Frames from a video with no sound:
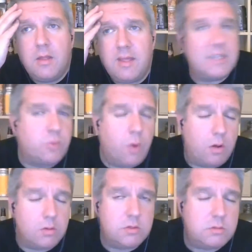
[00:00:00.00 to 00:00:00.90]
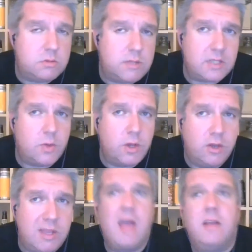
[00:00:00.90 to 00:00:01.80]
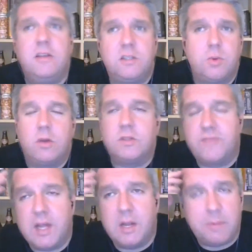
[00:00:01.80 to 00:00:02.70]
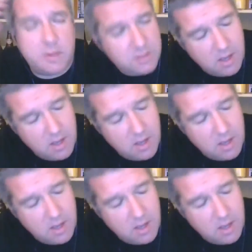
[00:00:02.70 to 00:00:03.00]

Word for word: that's what's that's what you could get. It's just what's available.